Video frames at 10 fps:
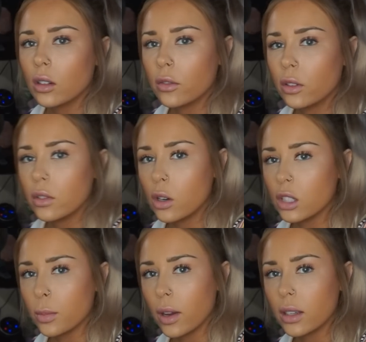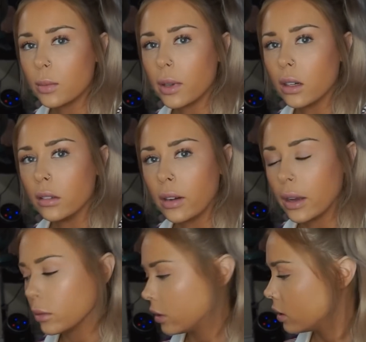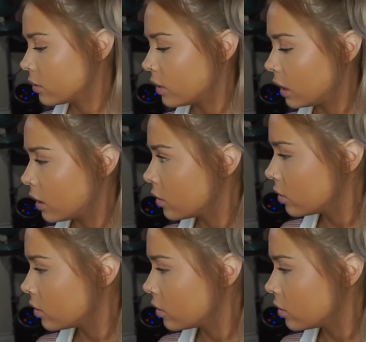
don't know if you've noticed, bug has been around this video.